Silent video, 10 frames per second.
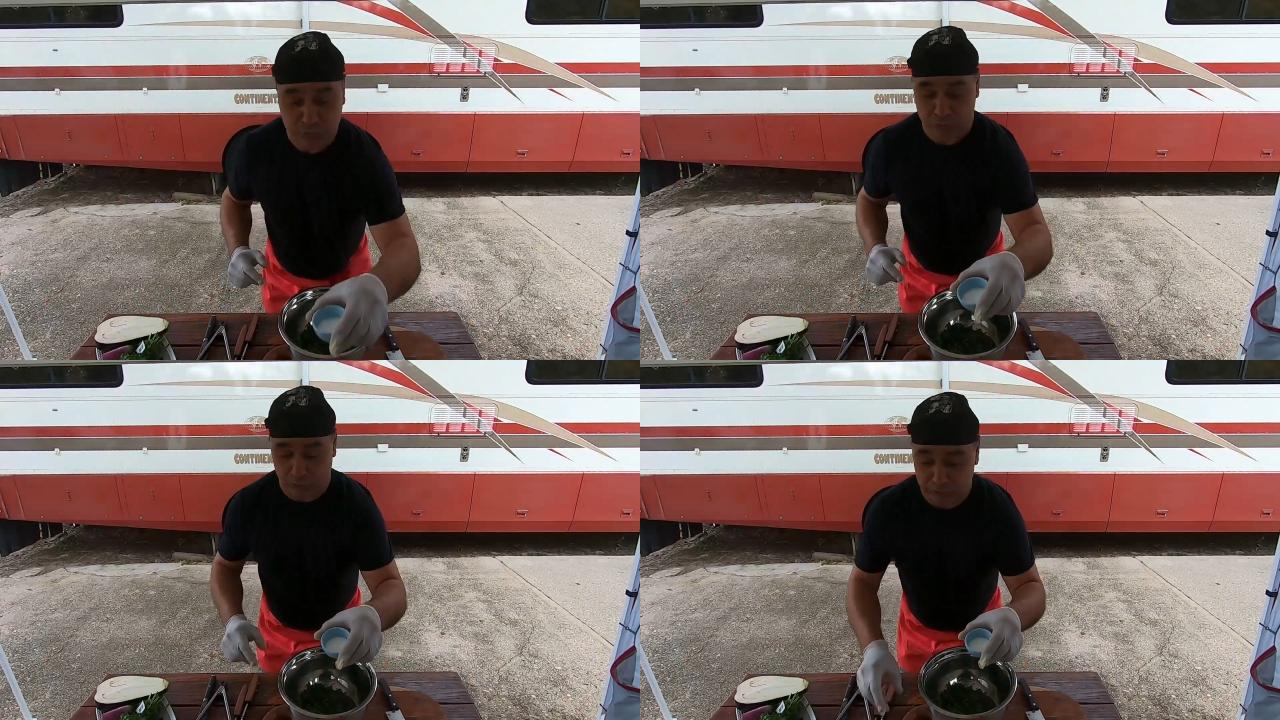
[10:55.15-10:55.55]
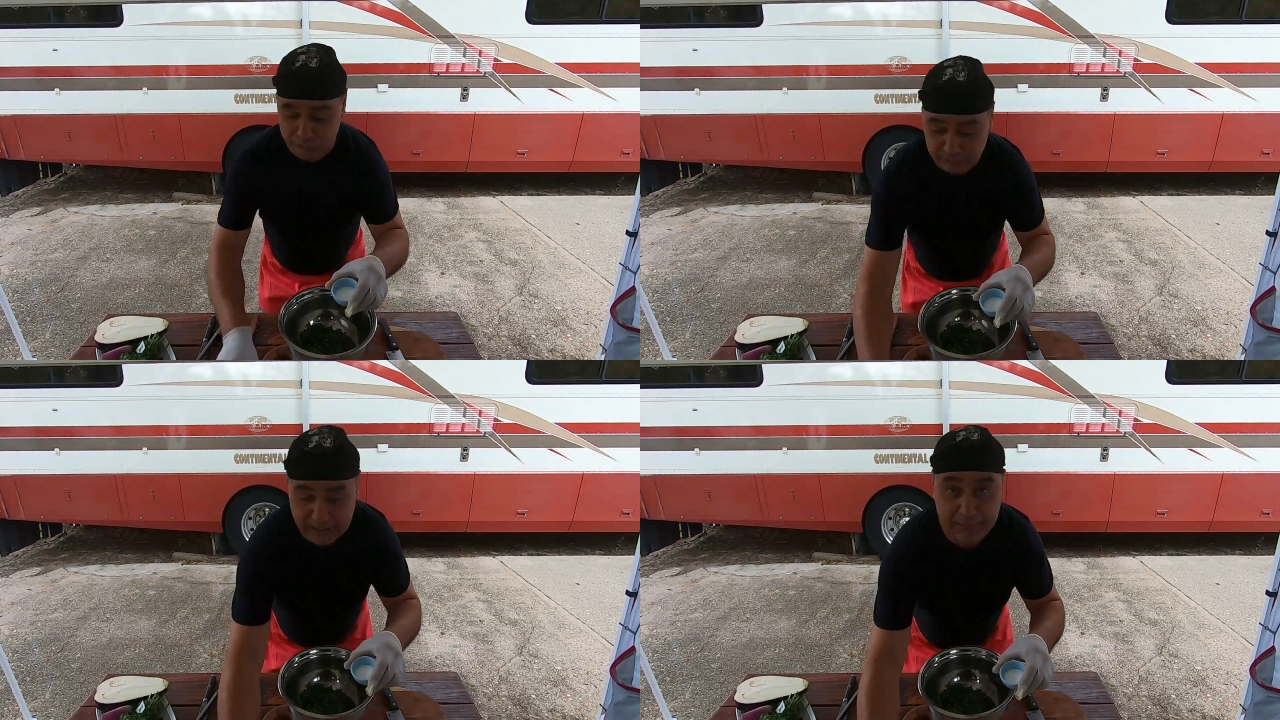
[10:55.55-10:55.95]
salt
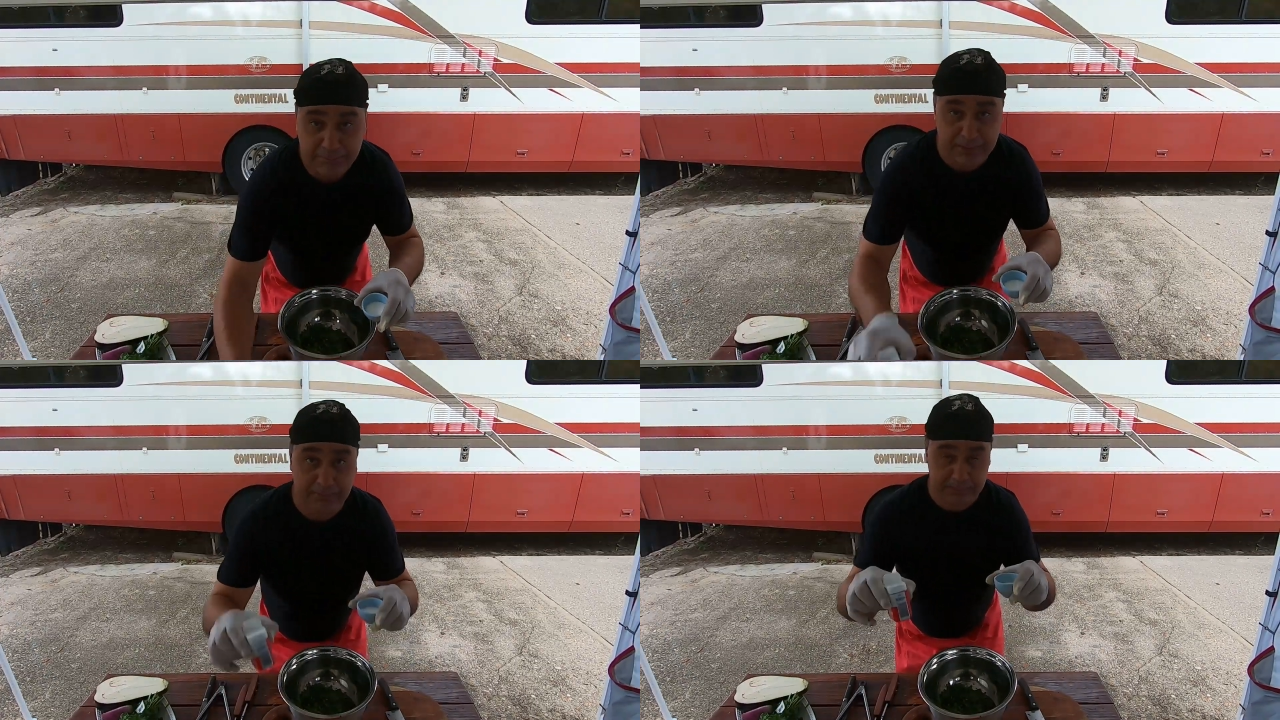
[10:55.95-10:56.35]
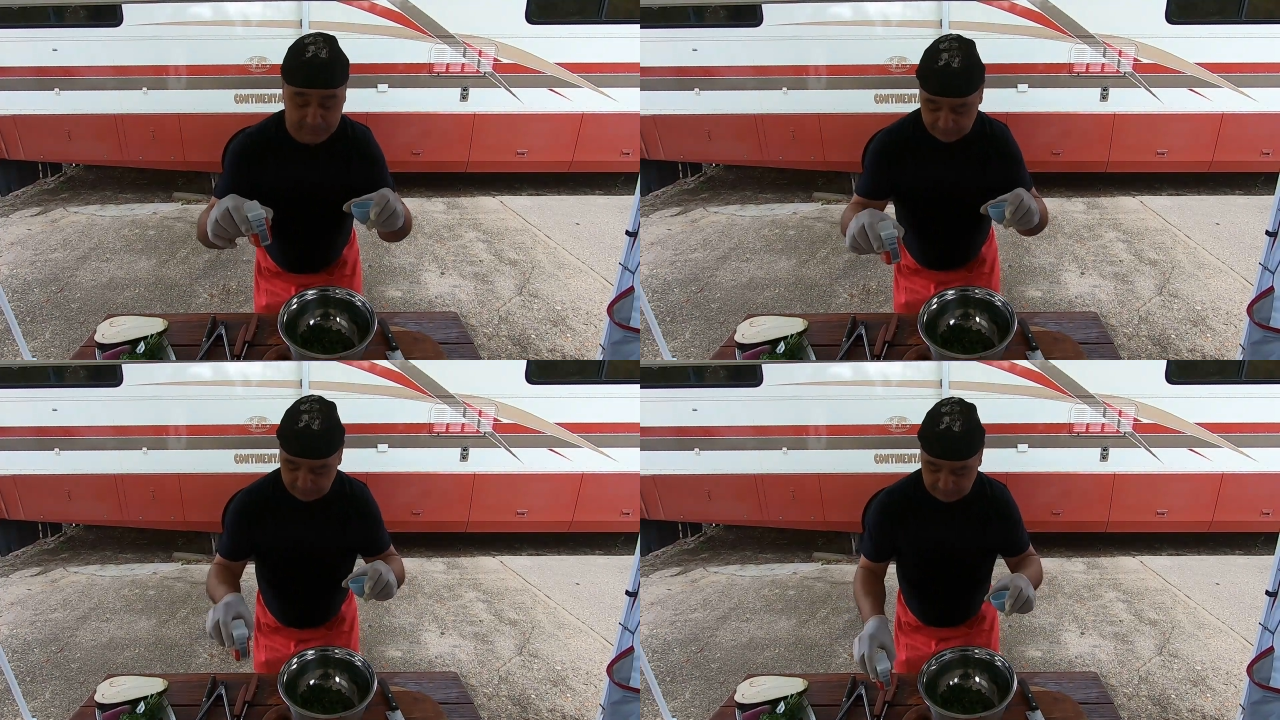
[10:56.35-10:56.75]
and
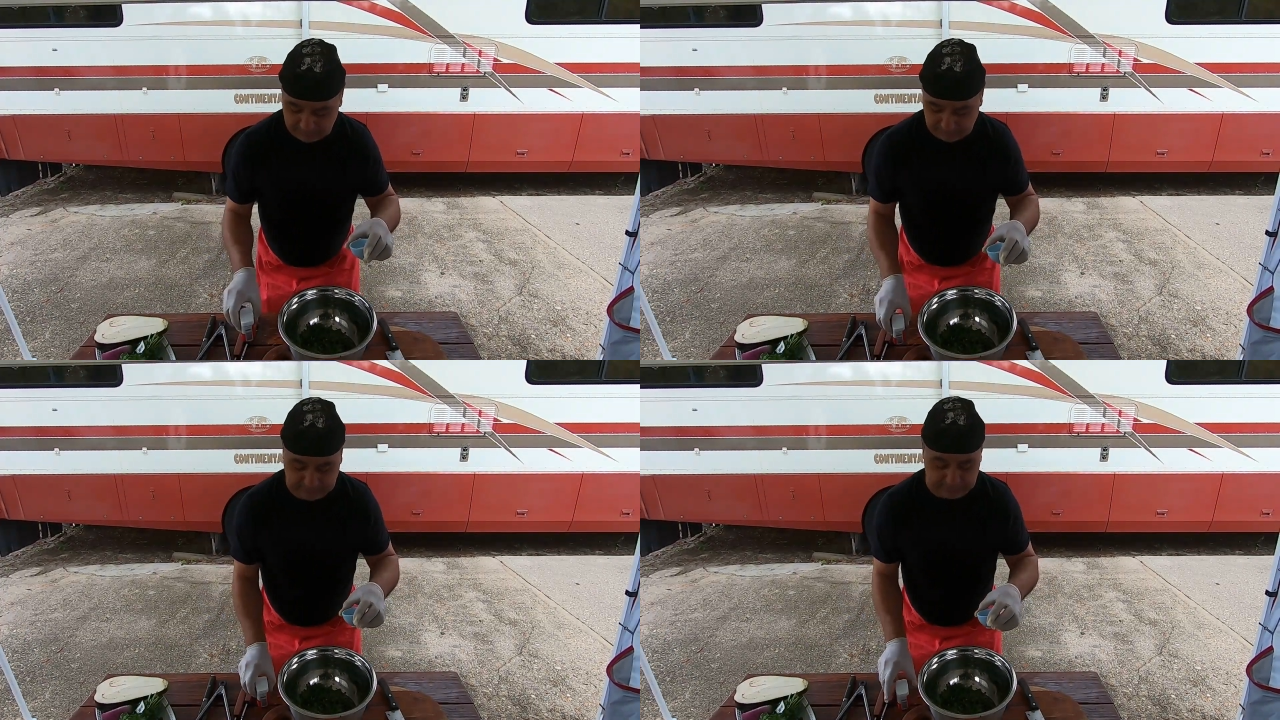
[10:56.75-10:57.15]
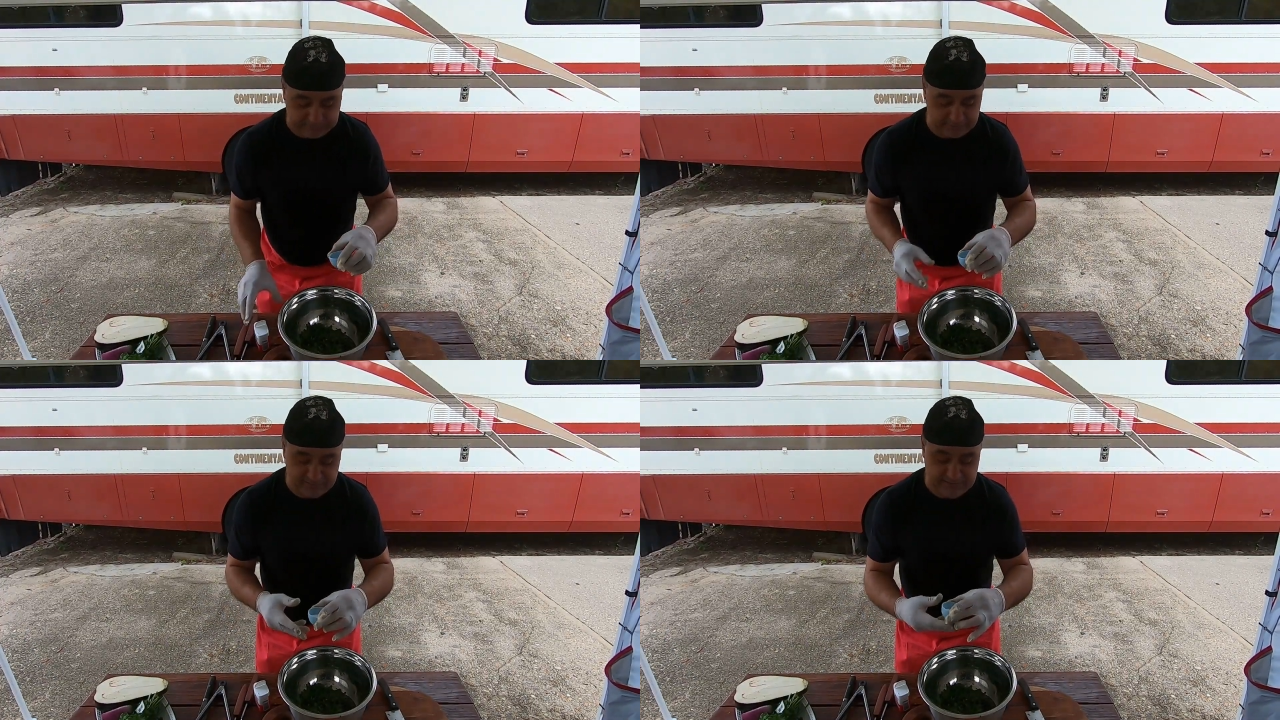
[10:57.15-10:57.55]
pepper. It
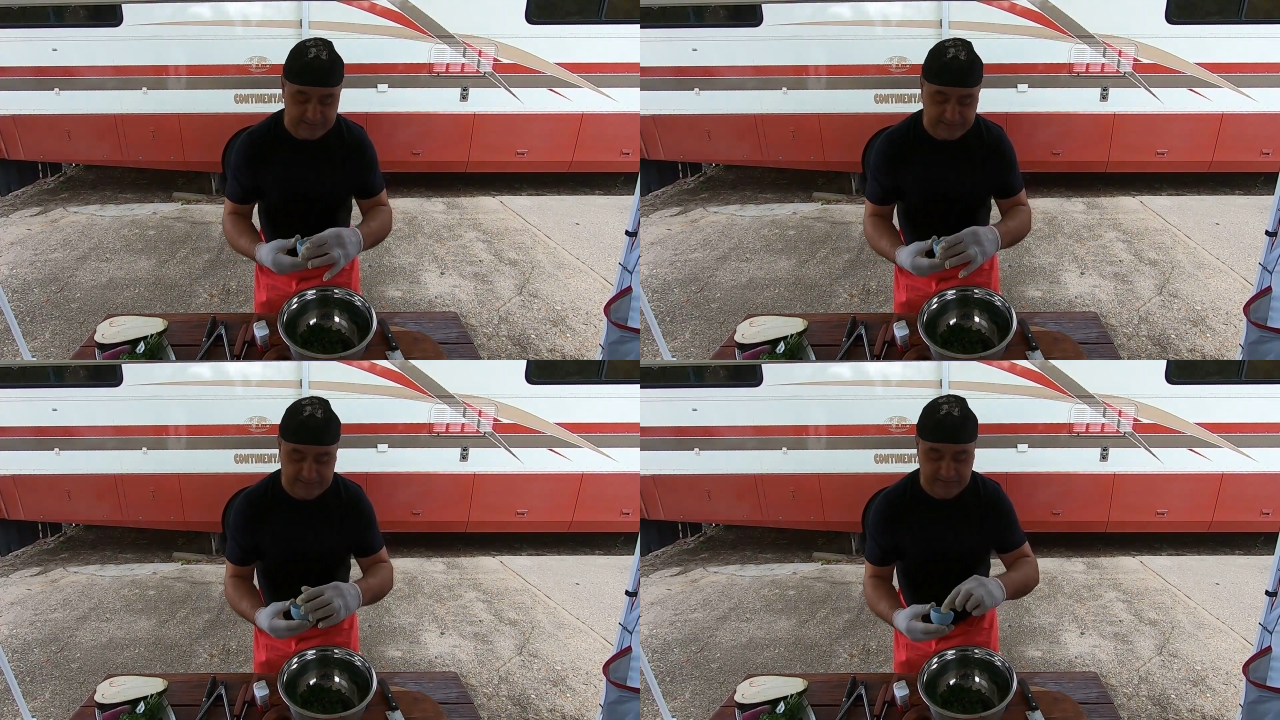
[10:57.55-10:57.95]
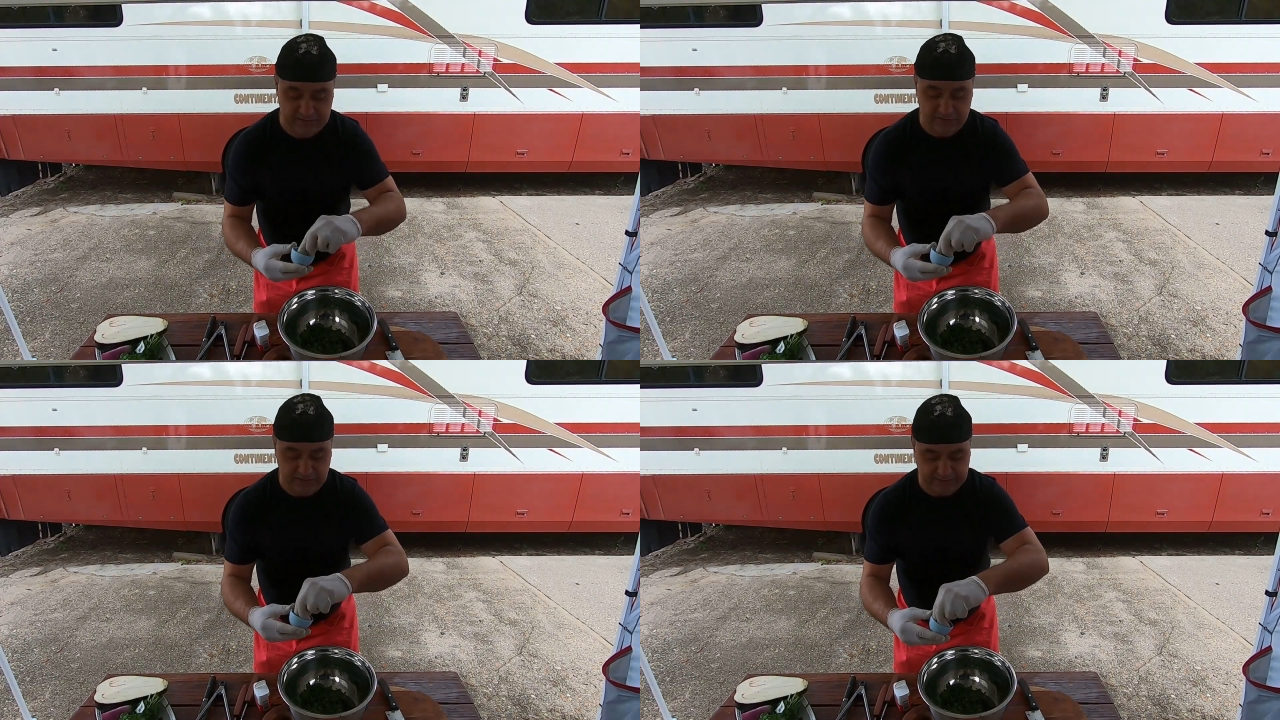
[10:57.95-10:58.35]
gives
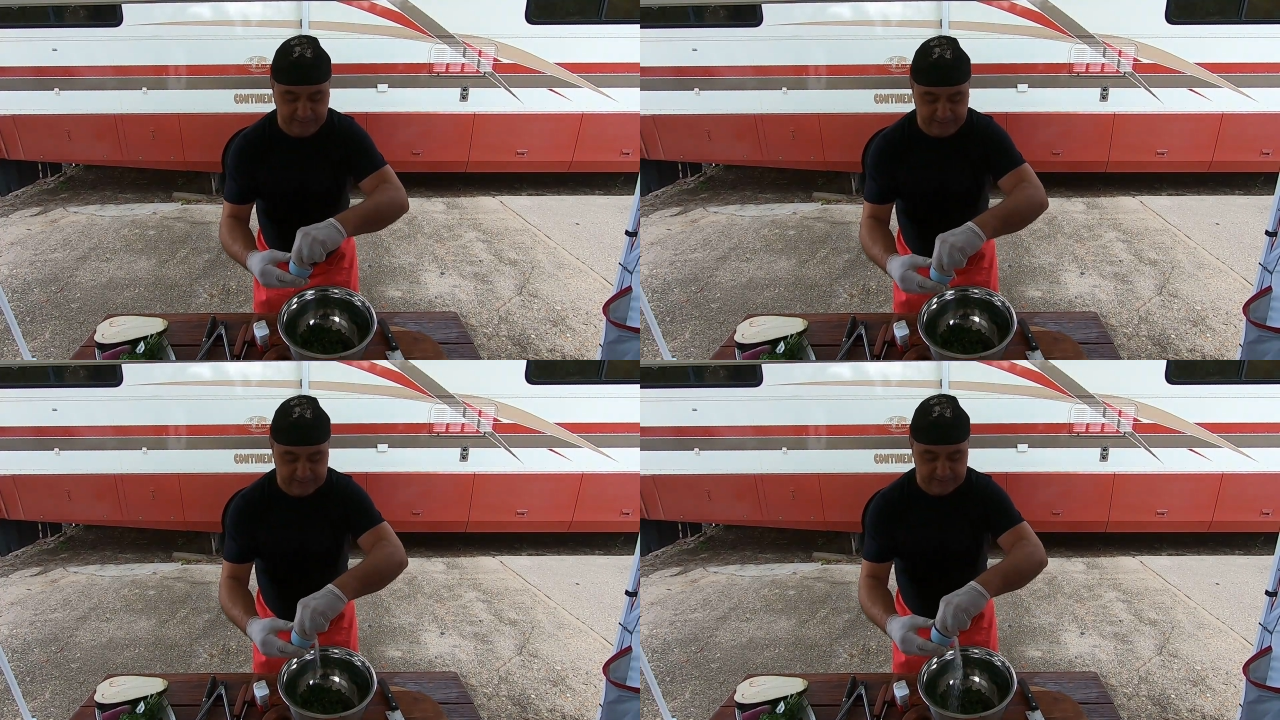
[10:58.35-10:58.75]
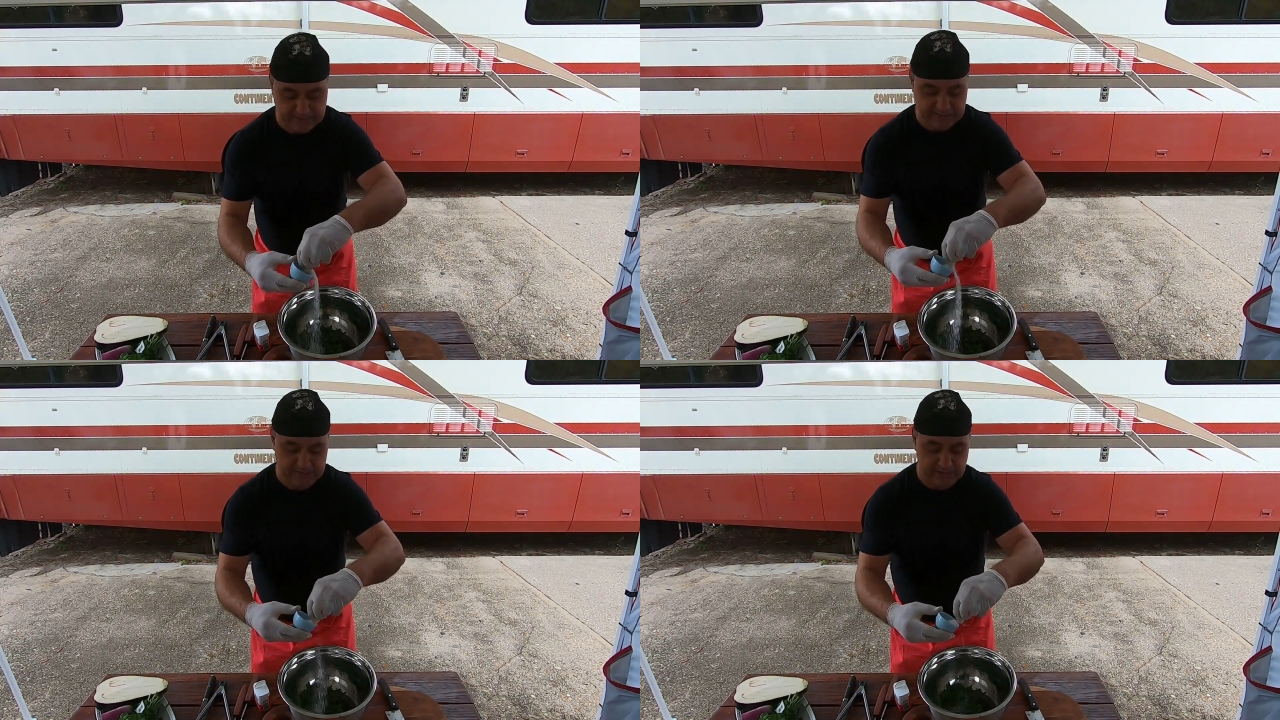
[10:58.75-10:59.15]
extra
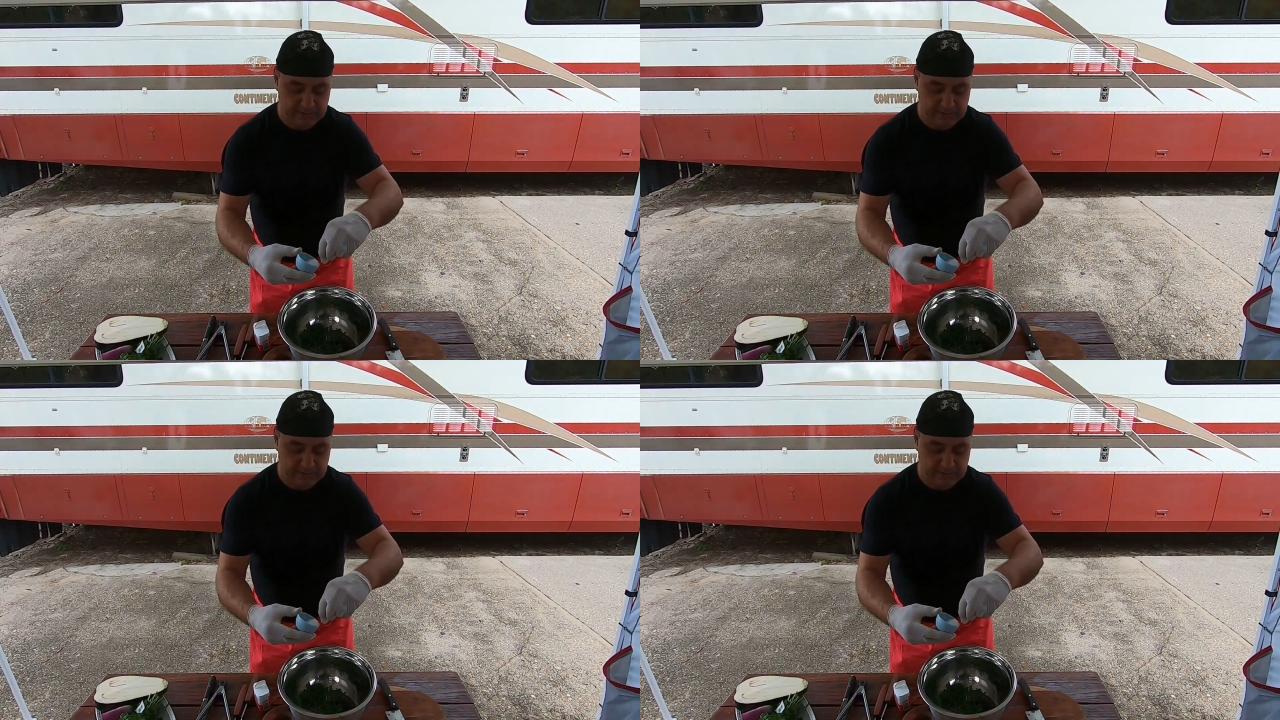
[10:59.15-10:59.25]
taste.